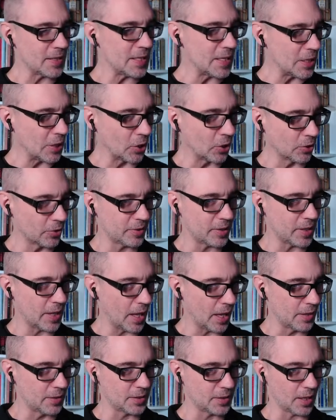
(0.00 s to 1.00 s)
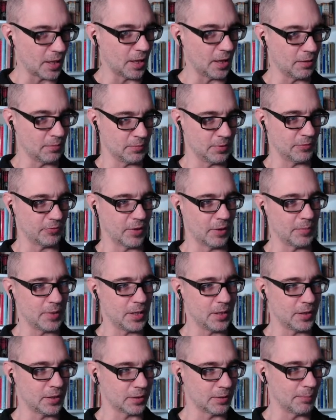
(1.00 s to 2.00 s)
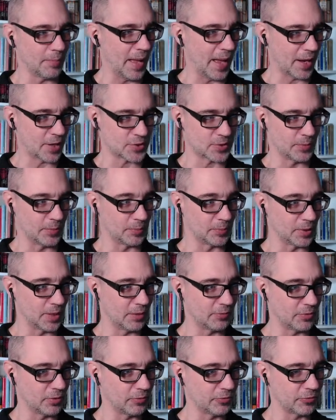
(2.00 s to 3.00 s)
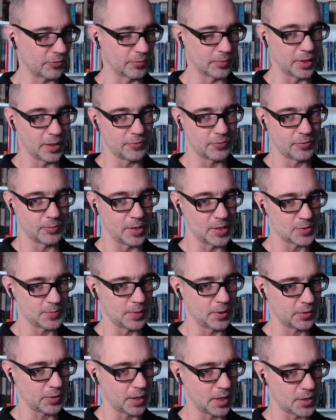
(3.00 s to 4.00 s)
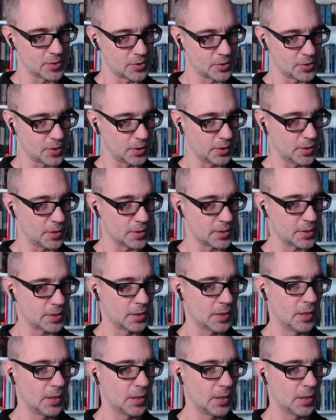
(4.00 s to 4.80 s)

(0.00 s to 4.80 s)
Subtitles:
near the end game if I'm hitting the maximum level for my spellcasters at least.